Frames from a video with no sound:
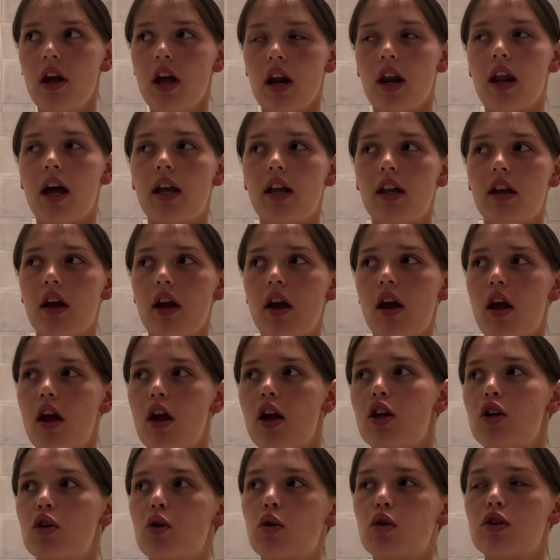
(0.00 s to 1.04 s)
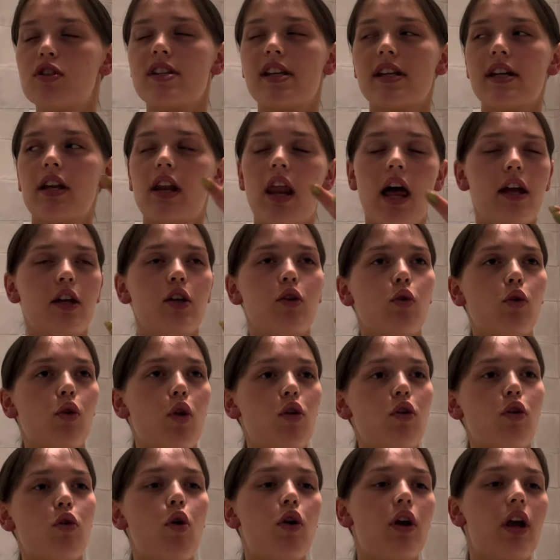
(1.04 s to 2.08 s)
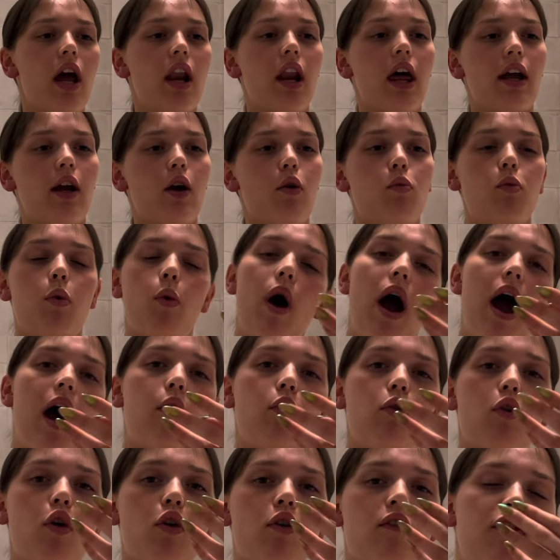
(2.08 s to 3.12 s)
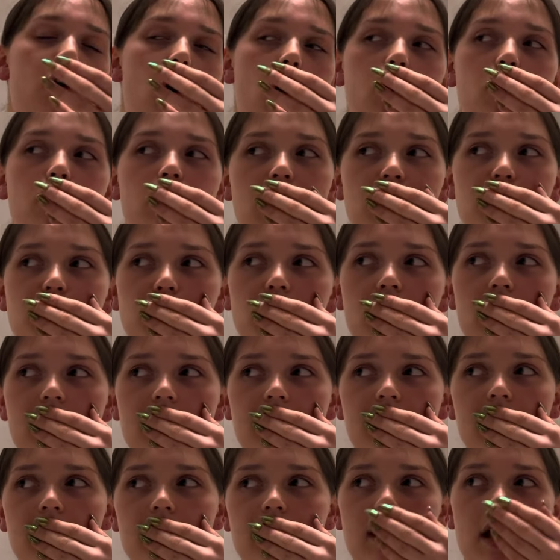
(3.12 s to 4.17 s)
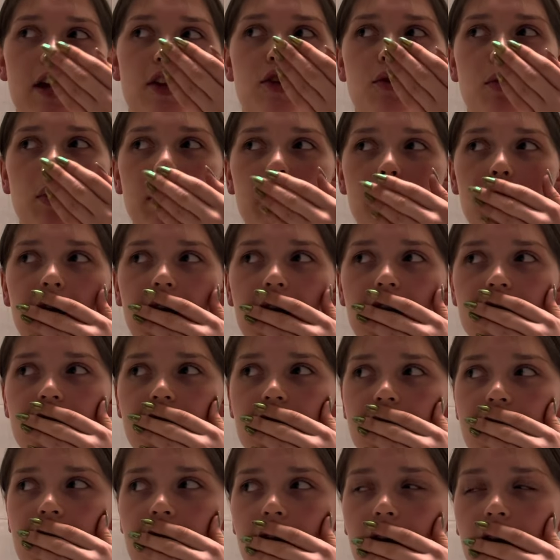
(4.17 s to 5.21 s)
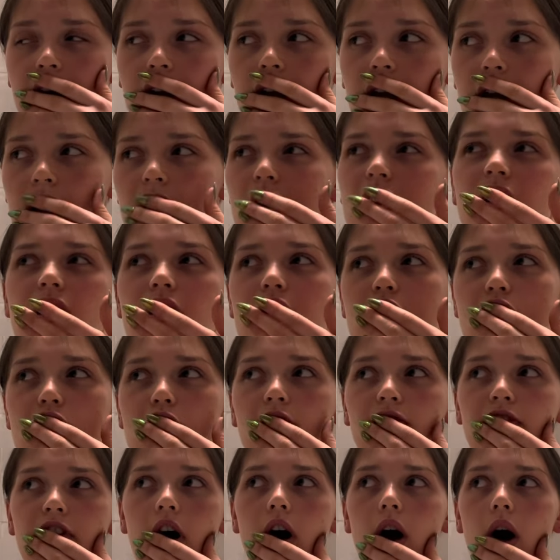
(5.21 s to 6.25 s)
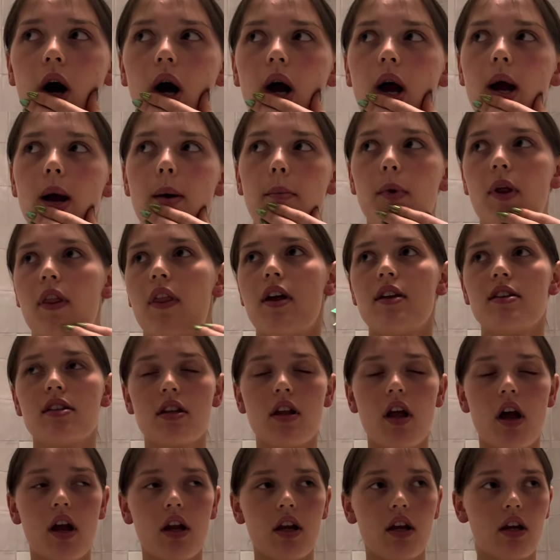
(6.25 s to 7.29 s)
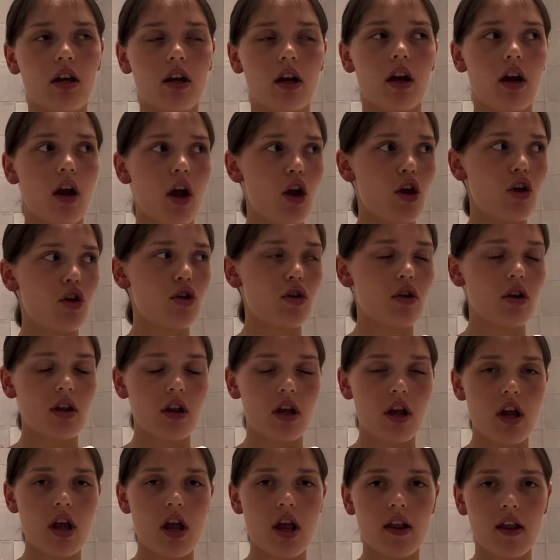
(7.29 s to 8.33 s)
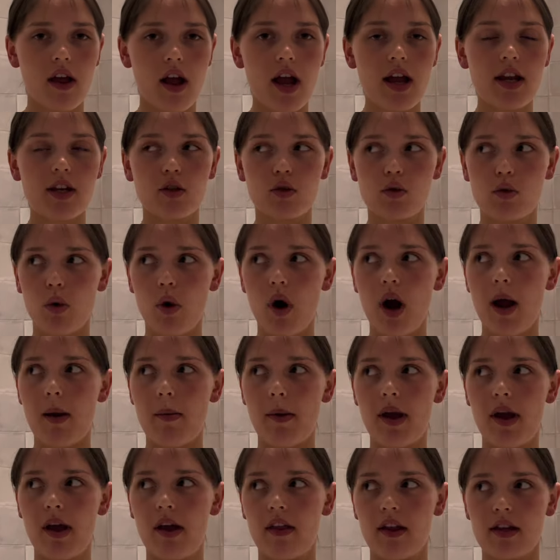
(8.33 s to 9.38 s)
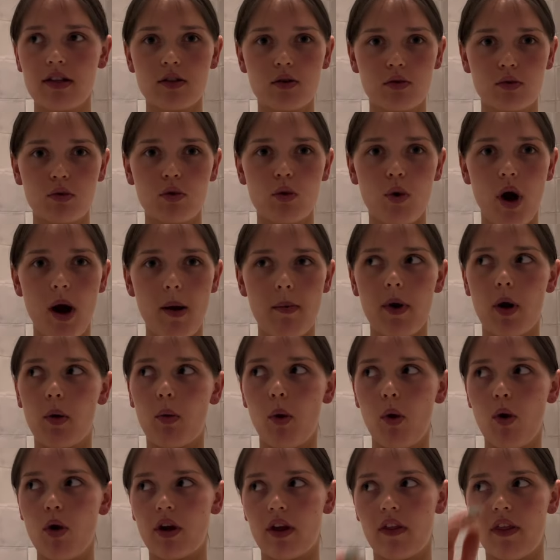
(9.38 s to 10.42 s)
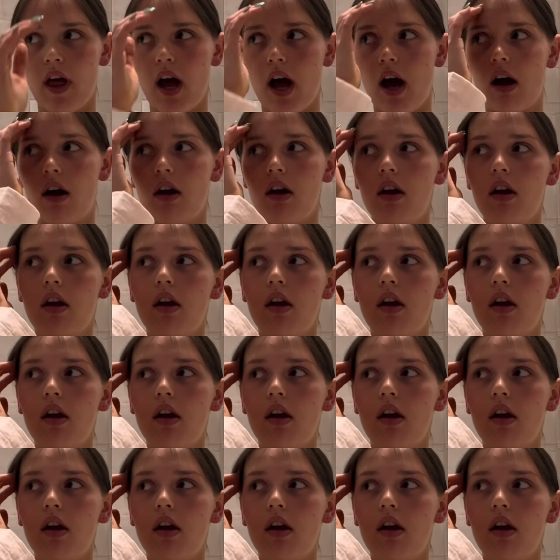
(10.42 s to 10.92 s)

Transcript: Like, you'll see, like, you'll look at like how far a restaurant is and it's like 20 minutes and it's like, that's not far. But that's like, that is quite a bit. That's quite a bit of walking, that.